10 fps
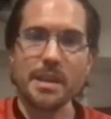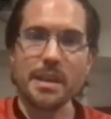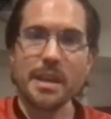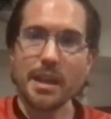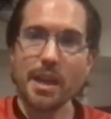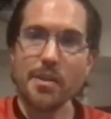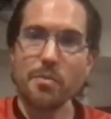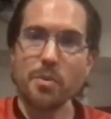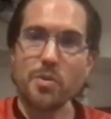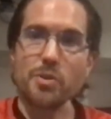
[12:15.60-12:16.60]
In other
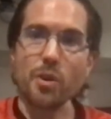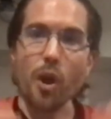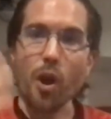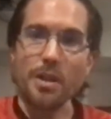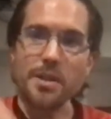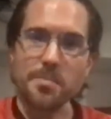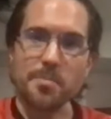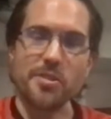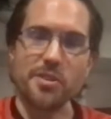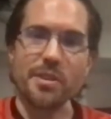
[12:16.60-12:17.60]
words, all
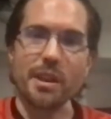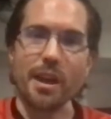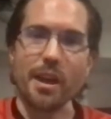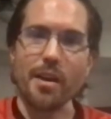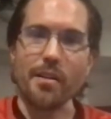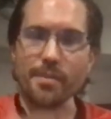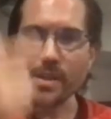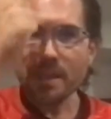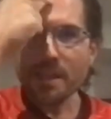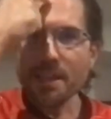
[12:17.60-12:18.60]
expression of,
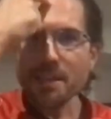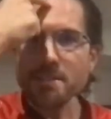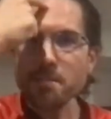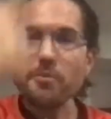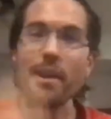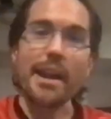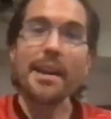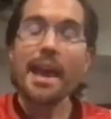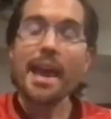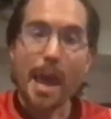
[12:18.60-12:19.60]
is the
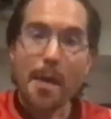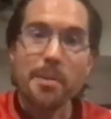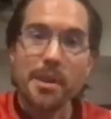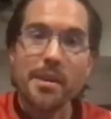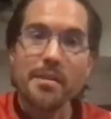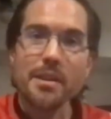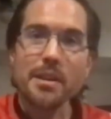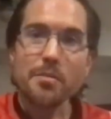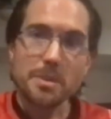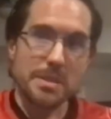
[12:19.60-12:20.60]
brain happy
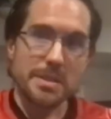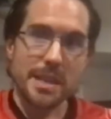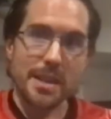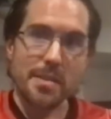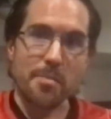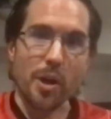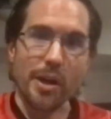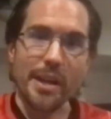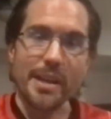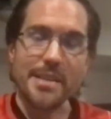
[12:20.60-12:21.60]
with the state of the
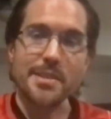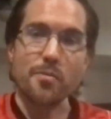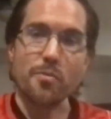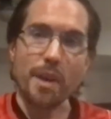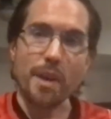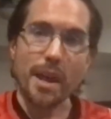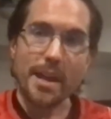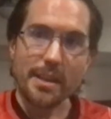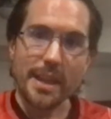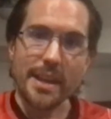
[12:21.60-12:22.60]
body, and is it
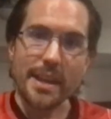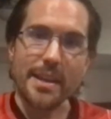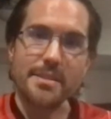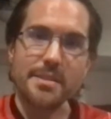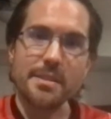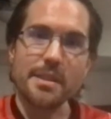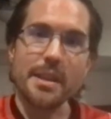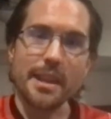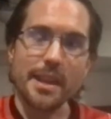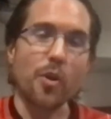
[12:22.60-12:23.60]
regulating it
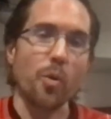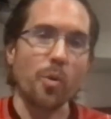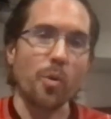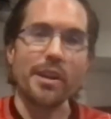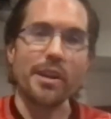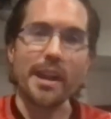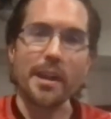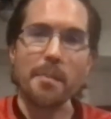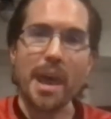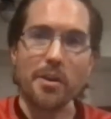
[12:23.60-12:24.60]
in a coordinated
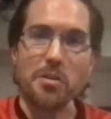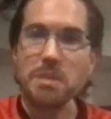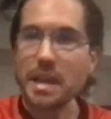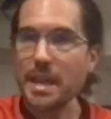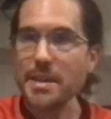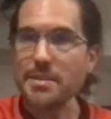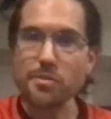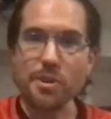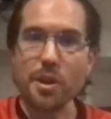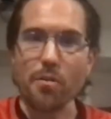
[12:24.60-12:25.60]
manner? Yes or
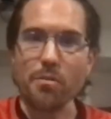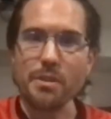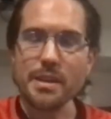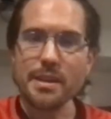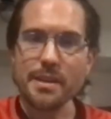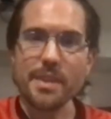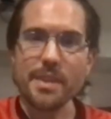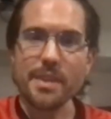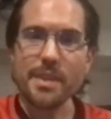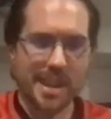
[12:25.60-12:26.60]
no? If the
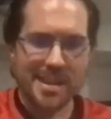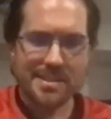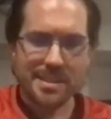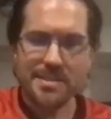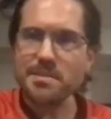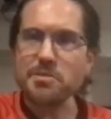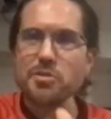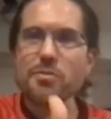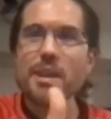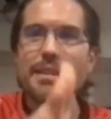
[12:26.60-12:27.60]
answer is yes, it's a
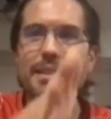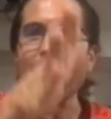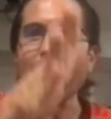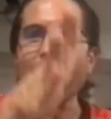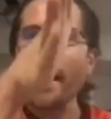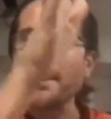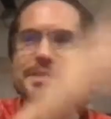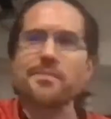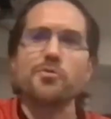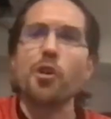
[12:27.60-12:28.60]
straight line as
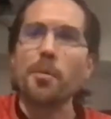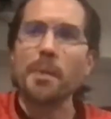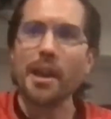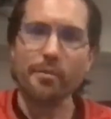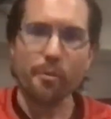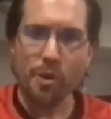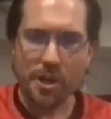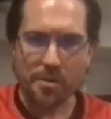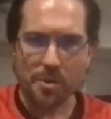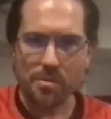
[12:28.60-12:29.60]
if drawn by a 4-year-old.